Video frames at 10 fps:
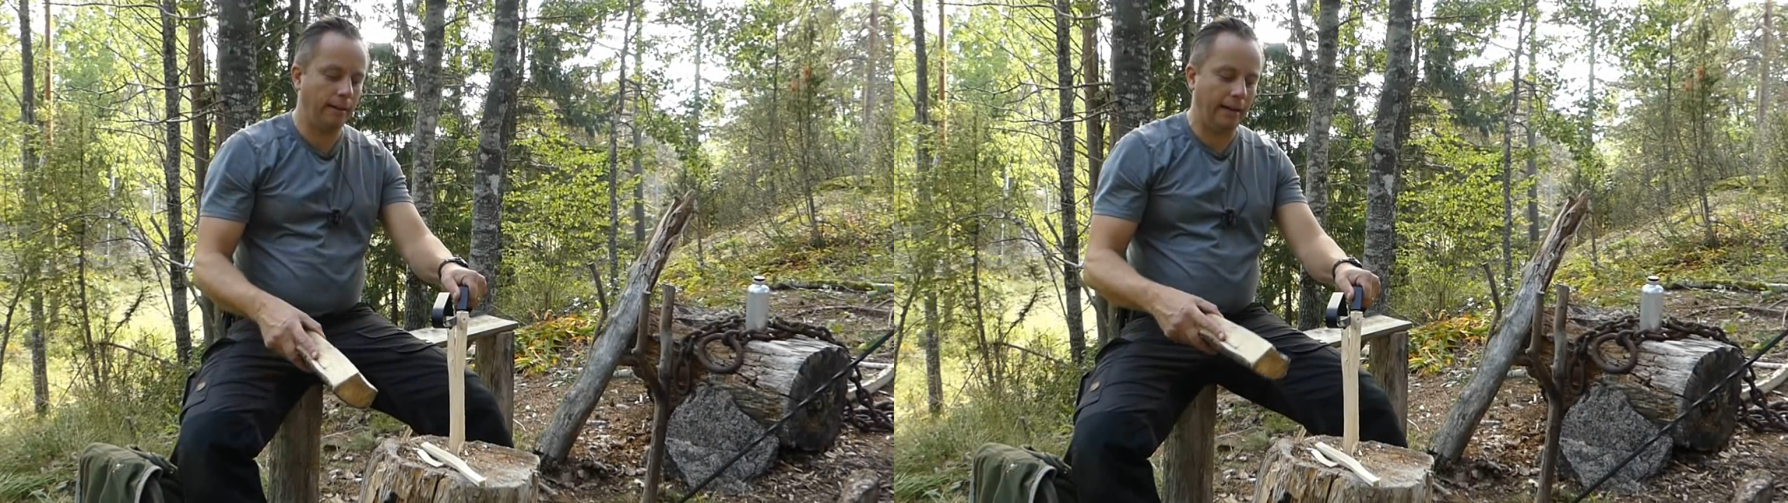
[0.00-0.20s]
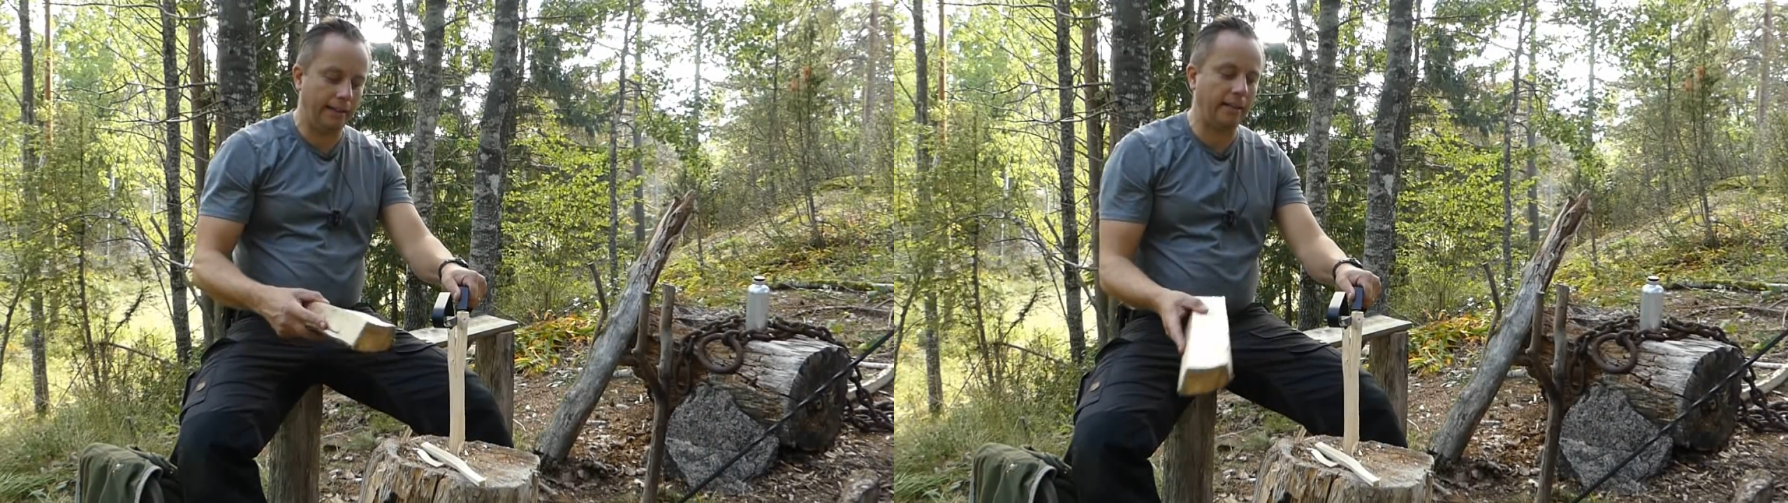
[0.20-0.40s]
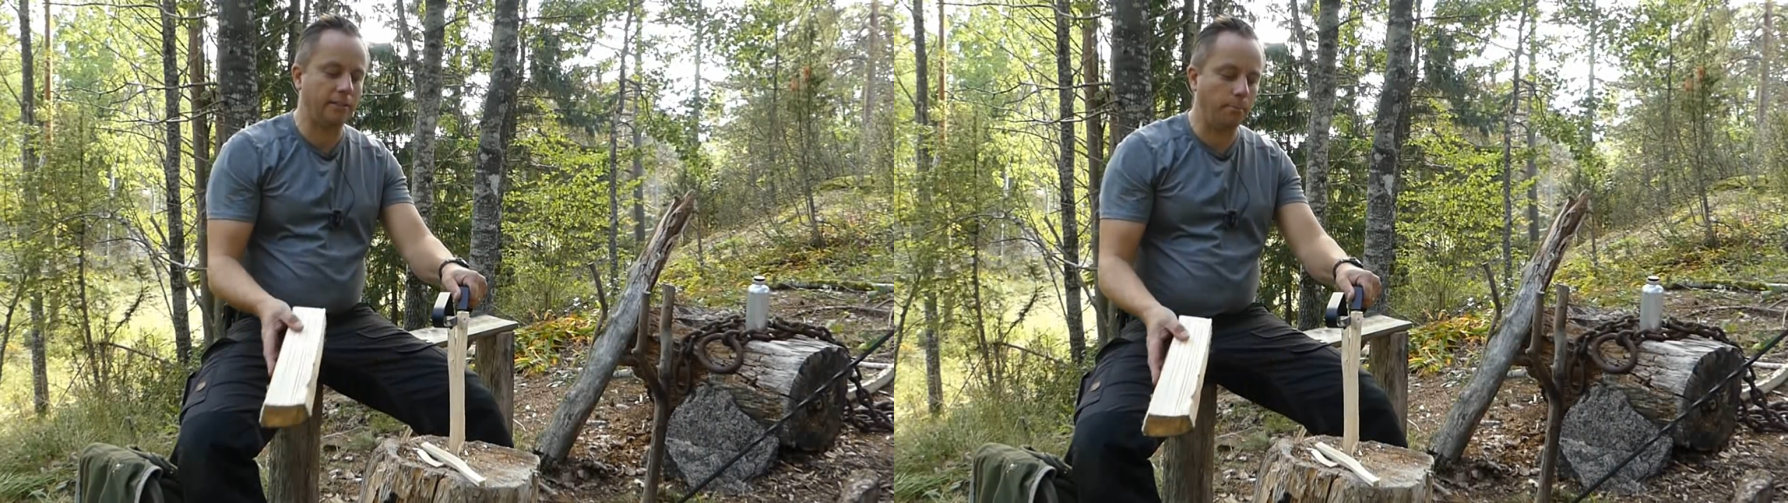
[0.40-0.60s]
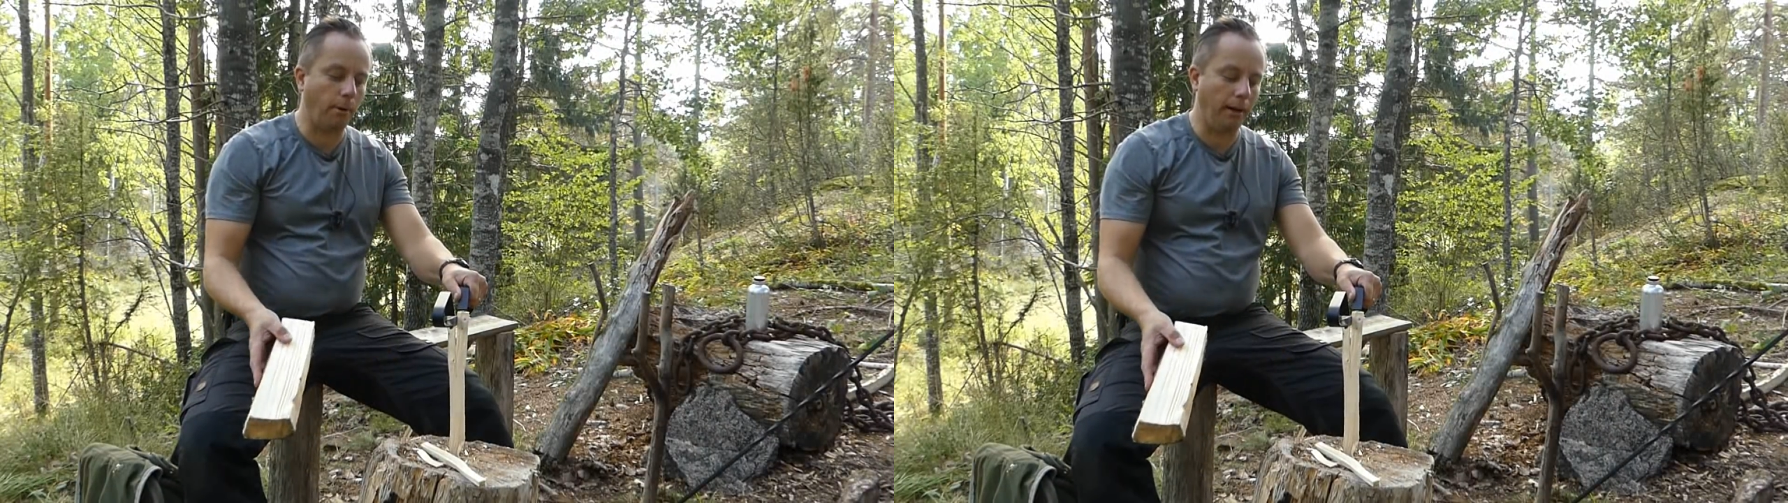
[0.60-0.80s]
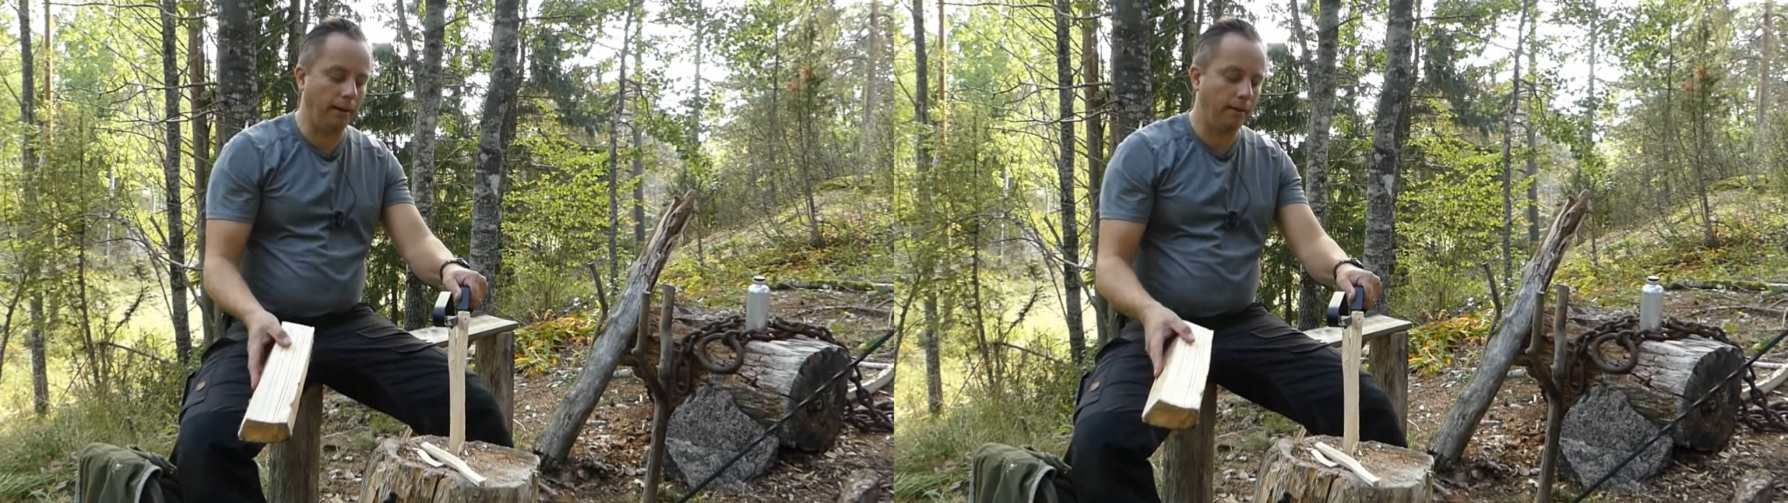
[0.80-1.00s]
and it doesn't
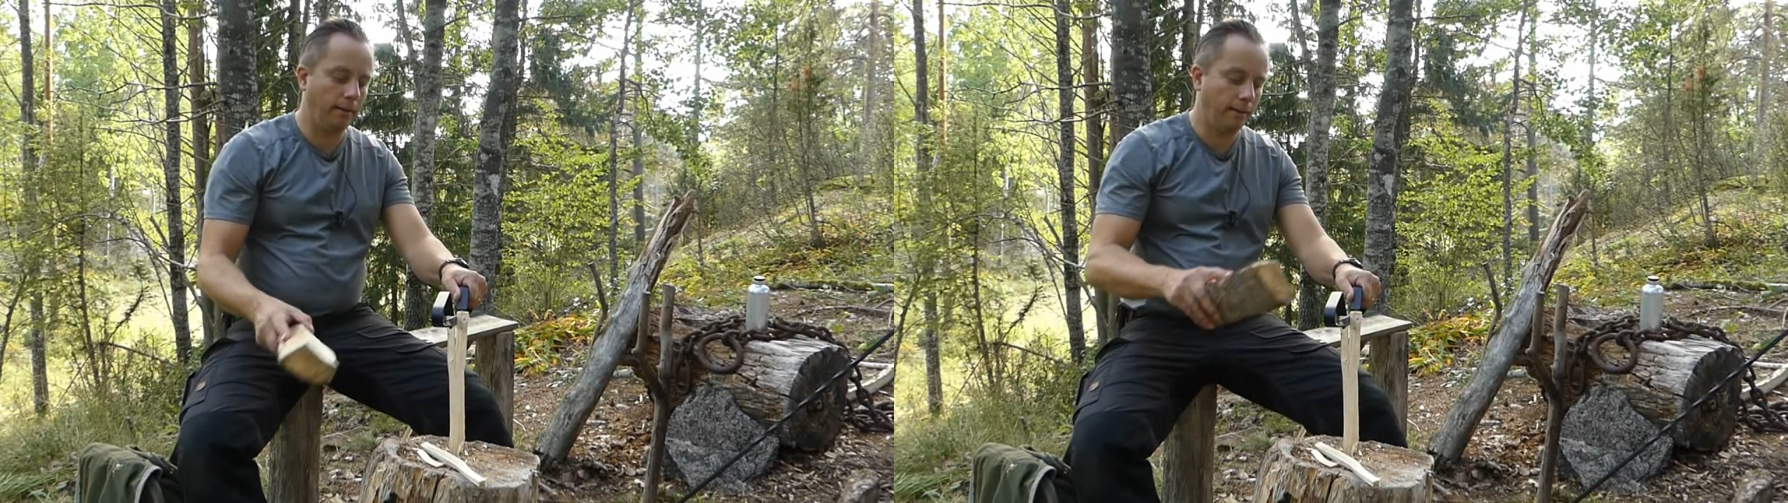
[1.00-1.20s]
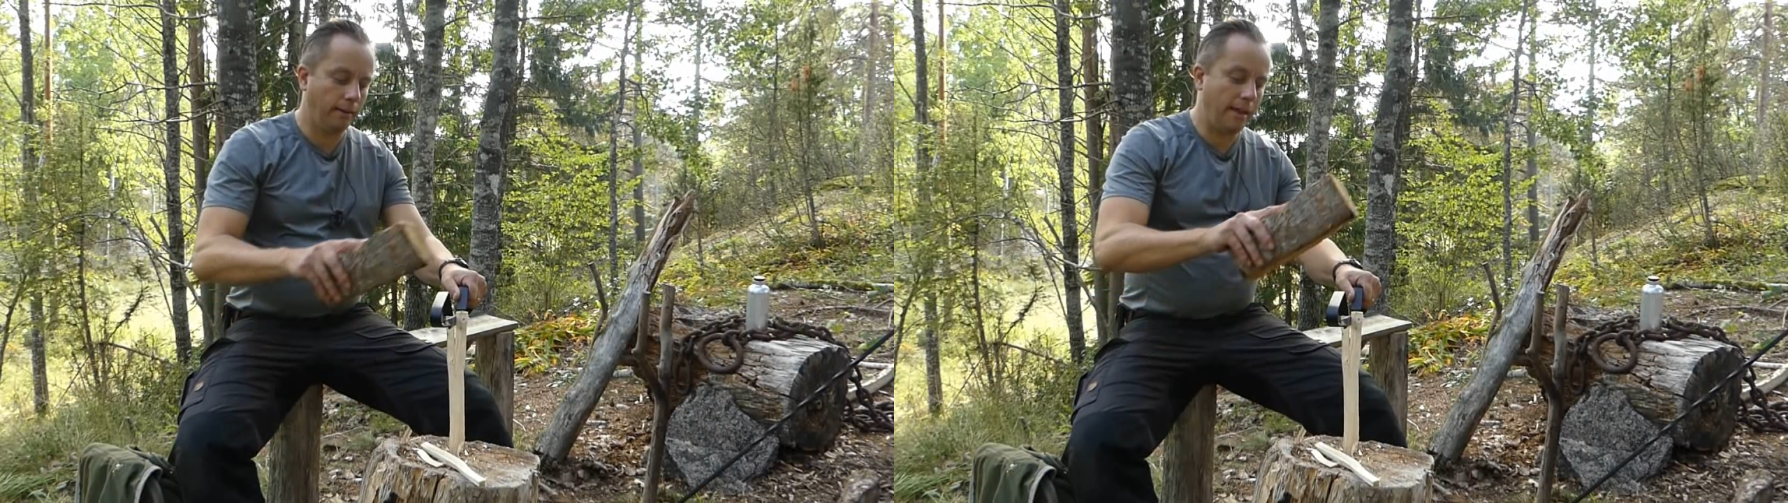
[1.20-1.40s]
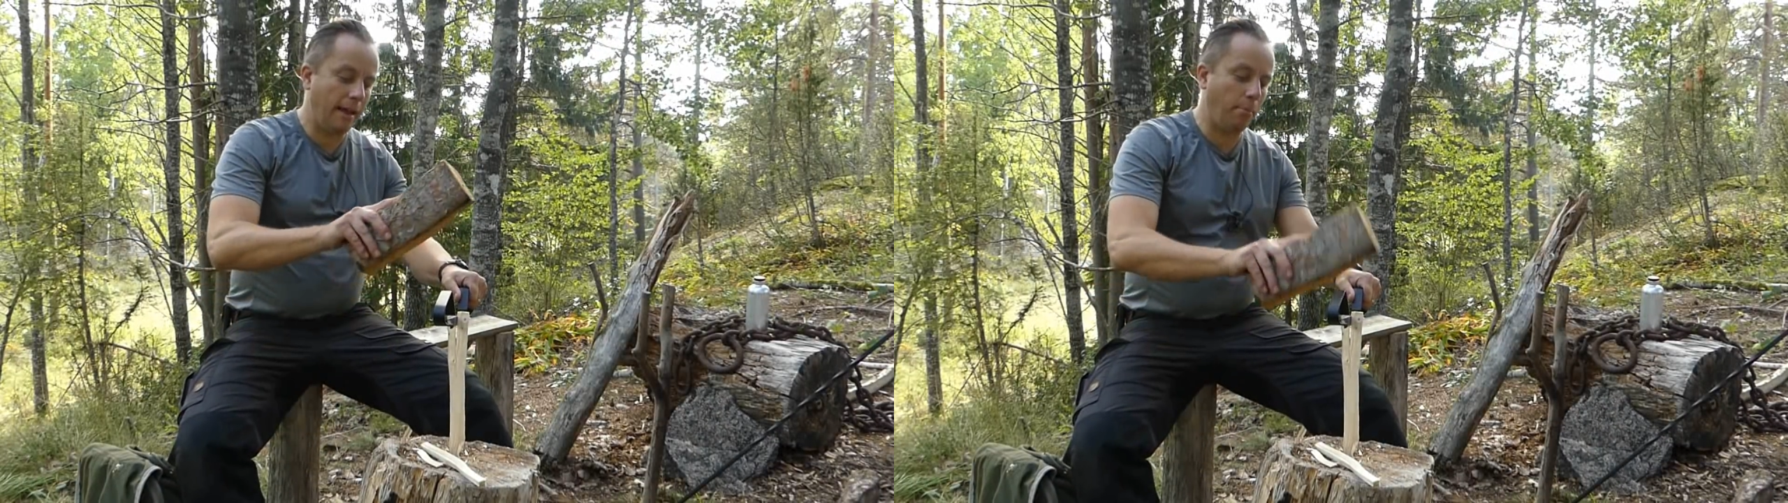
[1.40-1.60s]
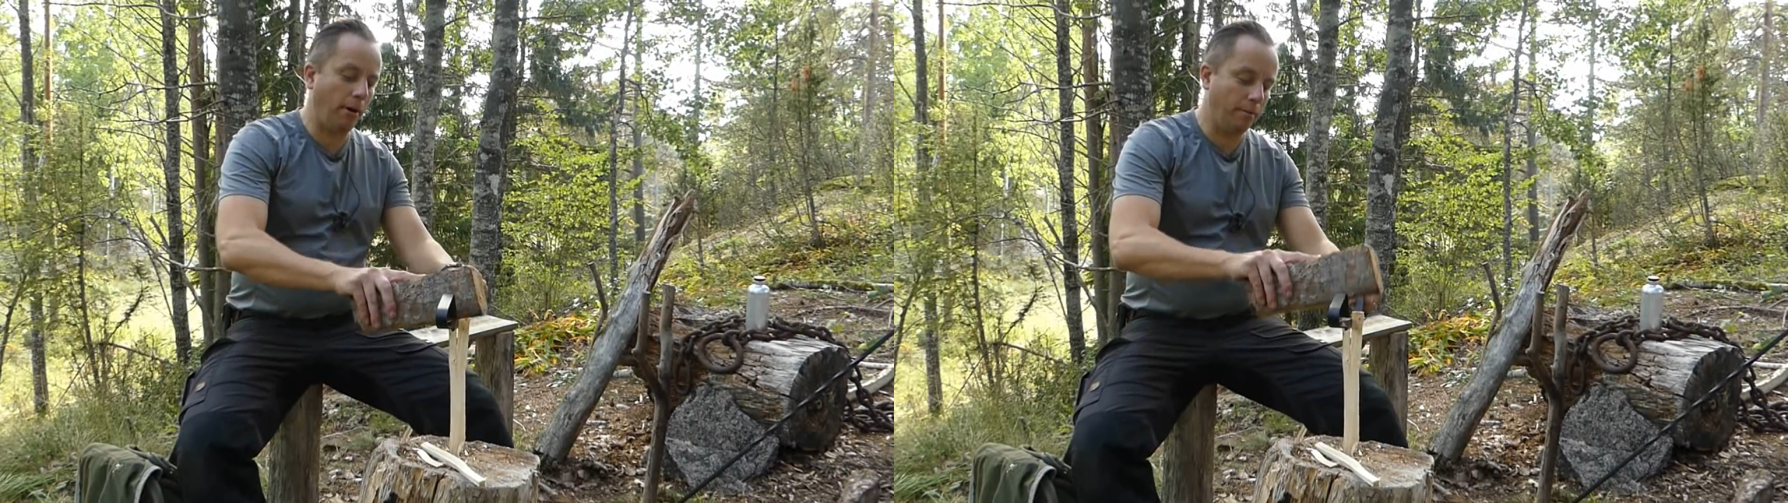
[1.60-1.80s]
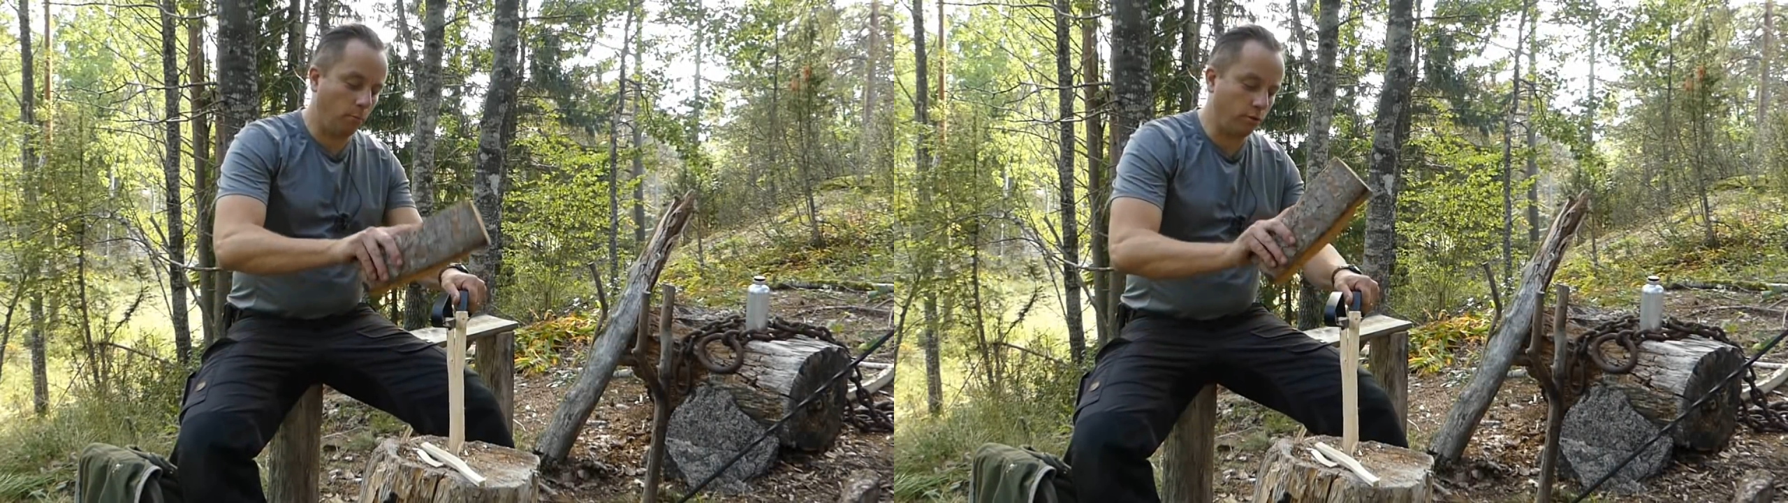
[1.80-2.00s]
bite. There it
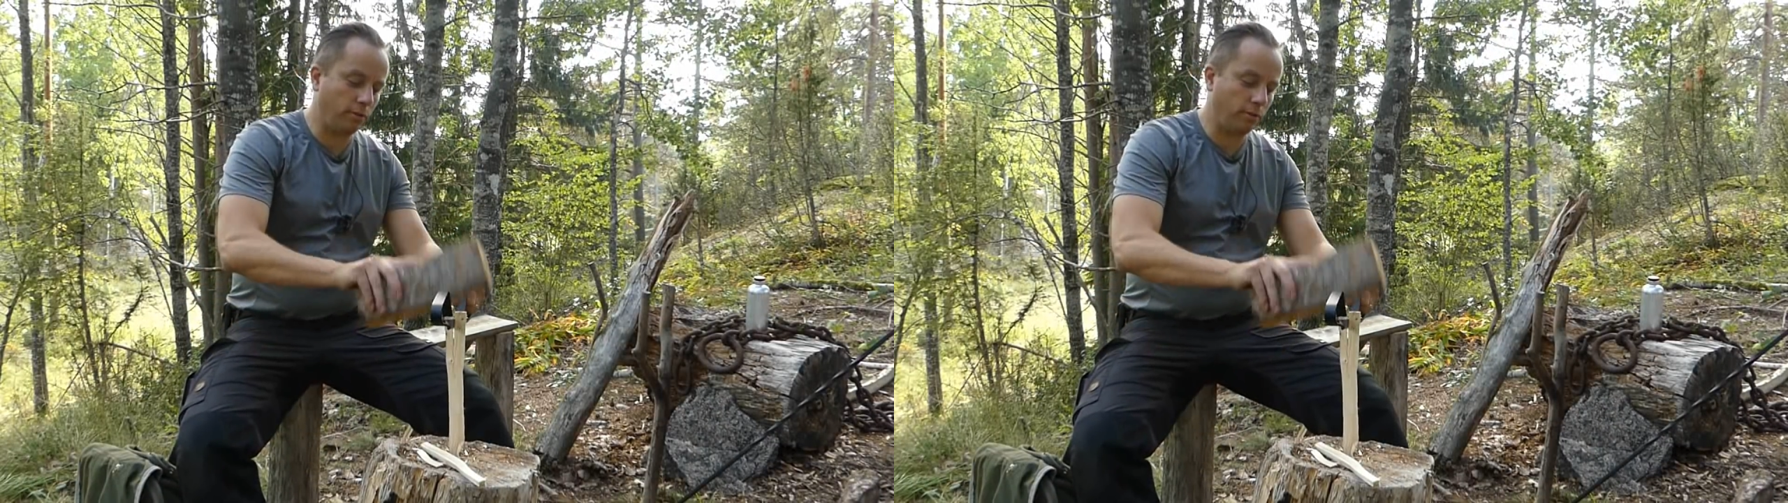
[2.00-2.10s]
bites.